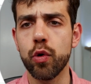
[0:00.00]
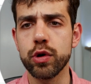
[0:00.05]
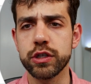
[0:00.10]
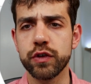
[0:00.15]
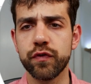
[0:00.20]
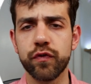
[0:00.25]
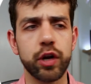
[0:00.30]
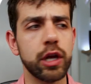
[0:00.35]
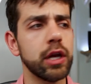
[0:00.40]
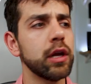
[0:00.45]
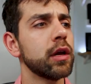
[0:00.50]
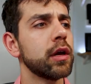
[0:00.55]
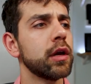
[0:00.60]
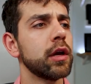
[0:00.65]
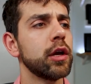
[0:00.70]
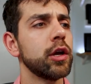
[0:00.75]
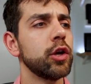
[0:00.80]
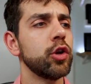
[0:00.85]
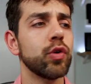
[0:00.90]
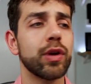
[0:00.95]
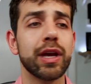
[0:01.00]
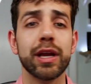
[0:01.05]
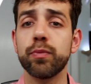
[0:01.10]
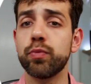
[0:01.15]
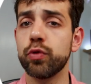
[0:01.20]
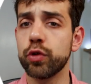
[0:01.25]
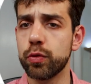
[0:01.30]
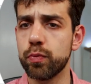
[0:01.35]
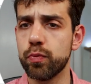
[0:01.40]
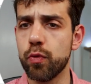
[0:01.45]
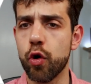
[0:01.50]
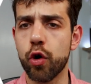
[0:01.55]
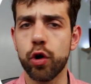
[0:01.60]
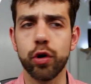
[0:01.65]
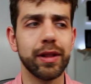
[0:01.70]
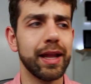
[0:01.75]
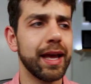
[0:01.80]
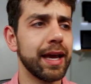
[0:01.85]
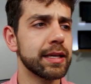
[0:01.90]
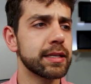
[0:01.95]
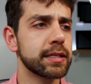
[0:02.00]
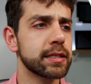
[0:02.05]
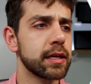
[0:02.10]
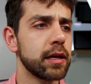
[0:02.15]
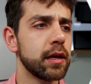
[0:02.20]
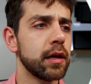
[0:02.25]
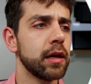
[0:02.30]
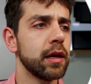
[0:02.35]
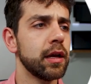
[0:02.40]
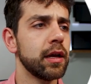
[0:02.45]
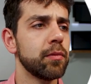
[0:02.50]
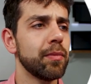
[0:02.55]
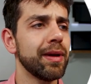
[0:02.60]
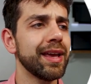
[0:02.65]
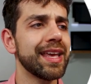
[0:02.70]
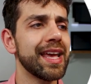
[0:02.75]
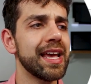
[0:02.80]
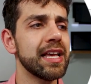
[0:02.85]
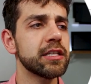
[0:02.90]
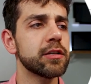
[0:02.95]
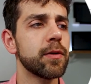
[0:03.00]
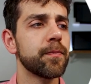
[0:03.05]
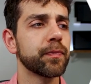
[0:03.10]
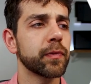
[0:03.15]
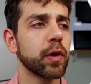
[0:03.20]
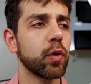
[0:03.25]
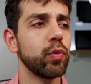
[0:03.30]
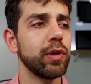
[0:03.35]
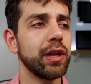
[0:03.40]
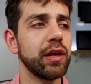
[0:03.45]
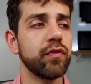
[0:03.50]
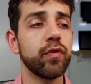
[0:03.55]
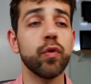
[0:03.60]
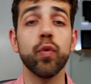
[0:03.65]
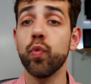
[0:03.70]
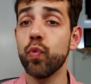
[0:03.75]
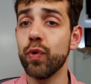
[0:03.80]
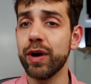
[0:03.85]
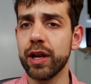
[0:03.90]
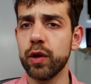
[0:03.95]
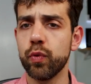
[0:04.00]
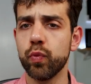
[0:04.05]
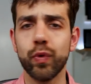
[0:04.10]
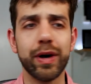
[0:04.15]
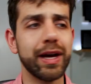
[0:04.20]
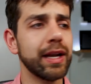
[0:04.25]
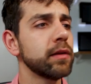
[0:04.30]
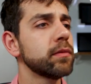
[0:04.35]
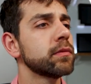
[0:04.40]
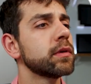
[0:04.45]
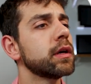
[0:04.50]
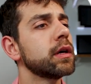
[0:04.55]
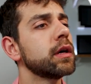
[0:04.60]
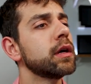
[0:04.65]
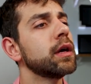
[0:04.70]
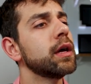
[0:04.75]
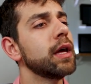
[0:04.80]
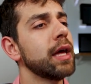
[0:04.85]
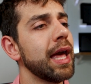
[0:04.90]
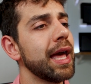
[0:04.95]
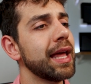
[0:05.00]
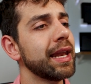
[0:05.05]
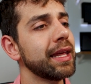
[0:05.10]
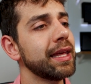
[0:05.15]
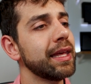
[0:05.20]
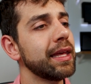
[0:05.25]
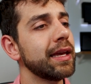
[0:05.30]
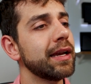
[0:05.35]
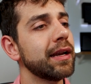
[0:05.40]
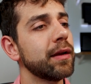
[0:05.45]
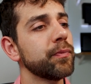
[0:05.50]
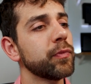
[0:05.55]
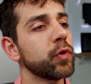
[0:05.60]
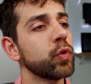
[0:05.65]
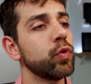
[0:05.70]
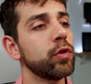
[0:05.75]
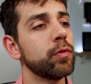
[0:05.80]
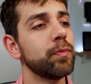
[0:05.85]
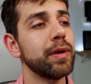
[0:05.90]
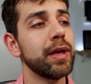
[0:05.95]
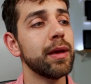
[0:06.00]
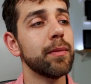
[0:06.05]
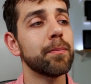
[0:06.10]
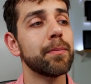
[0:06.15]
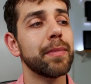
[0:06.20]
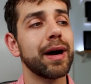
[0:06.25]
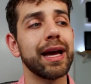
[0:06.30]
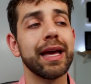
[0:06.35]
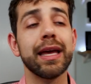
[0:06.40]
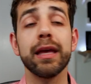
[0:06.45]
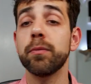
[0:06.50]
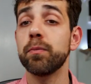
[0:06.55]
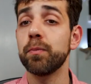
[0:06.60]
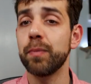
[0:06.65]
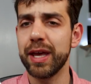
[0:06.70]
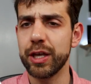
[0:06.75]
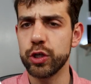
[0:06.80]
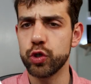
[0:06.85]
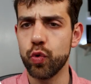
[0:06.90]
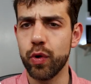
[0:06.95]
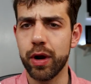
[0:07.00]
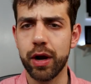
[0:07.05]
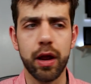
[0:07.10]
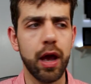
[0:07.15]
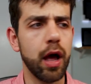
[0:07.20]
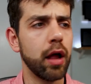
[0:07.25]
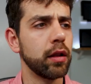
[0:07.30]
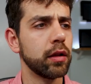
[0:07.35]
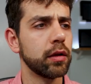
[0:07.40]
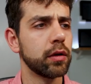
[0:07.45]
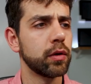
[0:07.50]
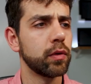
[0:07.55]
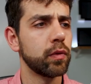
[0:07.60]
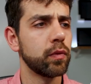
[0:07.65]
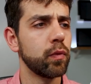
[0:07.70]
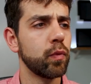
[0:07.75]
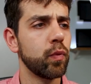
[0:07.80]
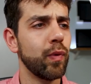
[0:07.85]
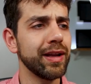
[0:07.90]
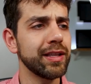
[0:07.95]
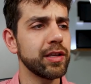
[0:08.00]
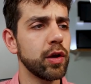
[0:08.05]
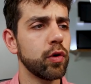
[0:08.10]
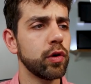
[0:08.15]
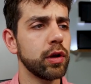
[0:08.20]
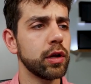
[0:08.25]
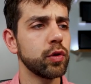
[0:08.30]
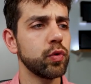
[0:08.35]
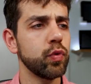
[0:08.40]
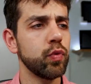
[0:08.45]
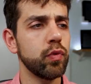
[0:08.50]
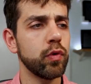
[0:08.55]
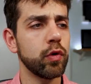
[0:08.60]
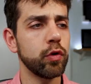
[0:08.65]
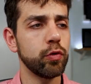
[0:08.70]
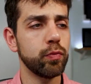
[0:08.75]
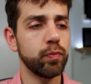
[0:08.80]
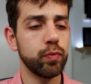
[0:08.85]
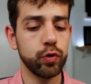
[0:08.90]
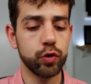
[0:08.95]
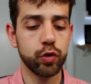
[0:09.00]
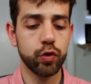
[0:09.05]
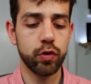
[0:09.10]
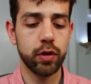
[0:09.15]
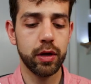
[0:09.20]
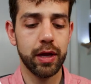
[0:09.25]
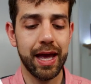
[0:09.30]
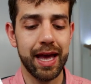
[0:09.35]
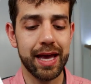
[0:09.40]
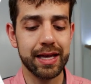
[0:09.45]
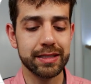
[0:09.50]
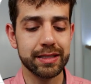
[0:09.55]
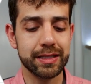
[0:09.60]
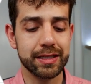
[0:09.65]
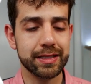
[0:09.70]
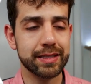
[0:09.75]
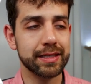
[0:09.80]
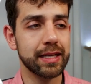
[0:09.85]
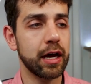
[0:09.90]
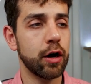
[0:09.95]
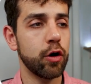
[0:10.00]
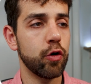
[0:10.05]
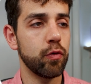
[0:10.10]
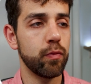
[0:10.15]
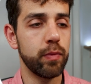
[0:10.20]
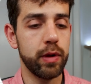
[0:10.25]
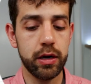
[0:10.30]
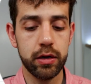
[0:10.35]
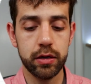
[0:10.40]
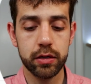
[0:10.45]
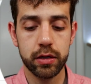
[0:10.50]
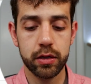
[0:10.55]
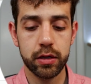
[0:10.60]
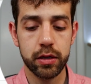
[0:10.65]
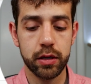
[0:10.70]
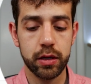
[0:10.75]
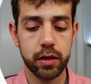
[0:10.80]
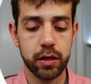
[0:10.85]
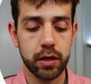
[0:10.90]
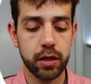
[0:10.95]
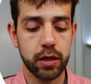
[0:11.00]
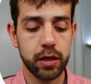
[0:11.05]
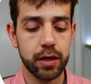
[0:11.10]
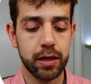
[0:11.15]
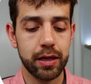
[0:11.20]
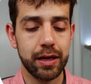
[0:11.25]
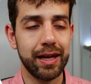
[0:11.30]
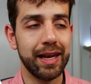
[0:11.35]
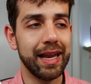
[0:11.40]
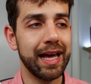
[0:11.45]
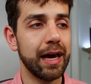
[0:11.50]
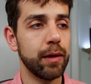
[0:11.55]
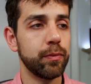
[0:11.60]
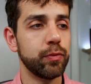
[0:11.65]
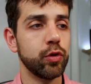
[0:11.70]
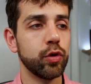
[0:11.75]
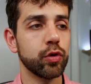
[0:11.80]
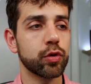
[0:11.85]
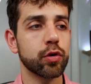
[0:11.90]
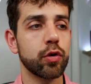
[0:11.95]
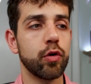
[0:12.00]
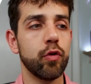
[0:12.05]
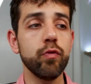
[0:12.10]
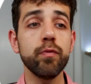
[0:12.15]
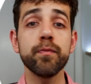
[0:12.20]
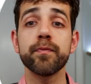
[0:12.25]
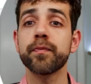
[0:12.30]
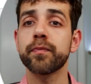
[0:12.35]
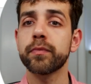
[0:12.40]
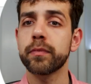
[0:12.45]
always free, you can put more or less. In my case, I will leave 1.1. And here will be my base URL. What I'm gonna do, I'll put as sauberlab.com.